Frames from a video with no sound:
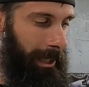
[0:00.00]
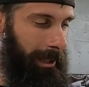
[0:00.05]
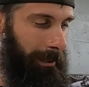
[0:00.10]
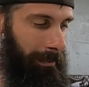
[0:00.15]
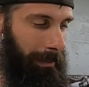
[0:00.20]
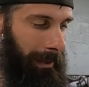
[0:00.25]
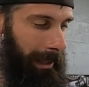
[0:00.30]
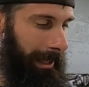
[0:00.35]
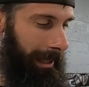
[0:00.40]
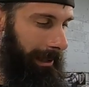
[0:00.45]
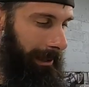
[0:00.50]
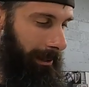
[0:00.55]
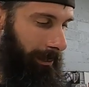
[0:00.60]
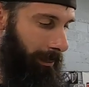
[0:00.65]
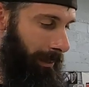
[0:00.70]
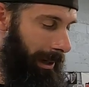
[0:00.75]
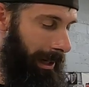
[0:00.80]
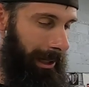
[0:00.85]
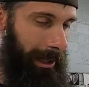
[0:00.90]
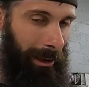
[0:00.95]
explain it
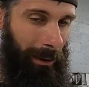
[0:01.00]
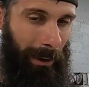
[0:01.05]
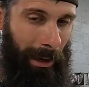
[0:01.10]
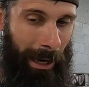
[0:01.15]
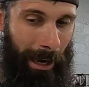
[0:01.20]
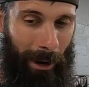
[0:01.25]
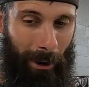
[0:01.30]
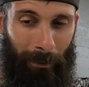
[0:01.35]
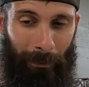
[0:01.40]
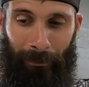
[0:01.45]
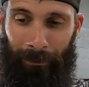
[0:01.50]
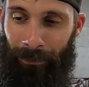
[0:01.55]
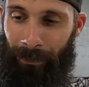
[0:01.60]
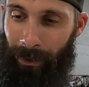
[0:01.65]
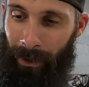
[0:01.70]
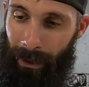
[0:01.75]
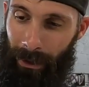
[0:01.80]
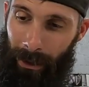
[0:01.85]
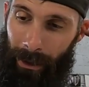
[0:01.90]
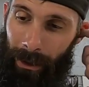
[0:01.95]
the way I know how.
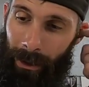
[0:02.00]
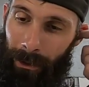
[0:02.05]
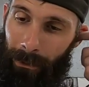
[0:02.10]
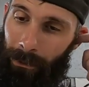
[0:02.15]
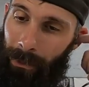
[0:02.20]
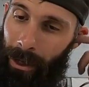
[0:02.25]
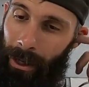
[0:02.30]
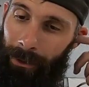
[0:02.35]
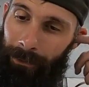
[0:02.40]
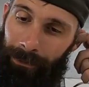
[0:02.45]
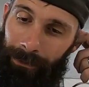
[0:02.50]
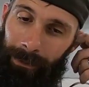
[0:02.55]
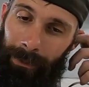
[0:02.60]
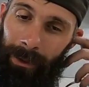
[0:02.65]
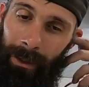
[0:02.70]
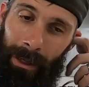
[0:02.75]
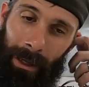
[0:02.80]
But